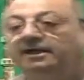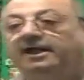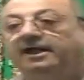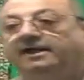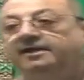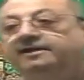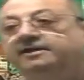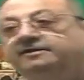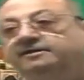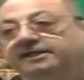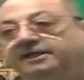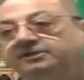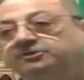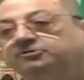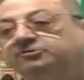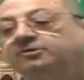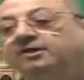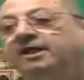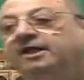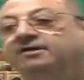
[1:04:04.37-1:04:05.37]
And they
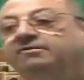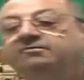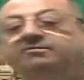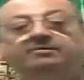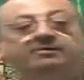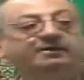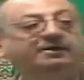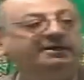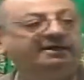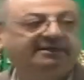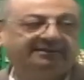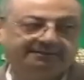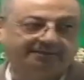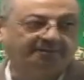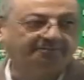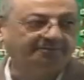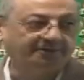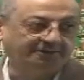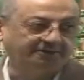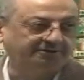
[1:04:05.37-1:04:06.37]
should have
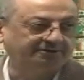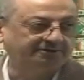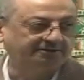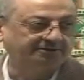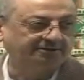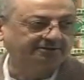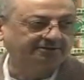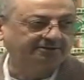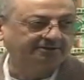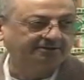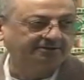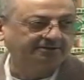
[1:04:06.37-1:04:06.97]
tamiz.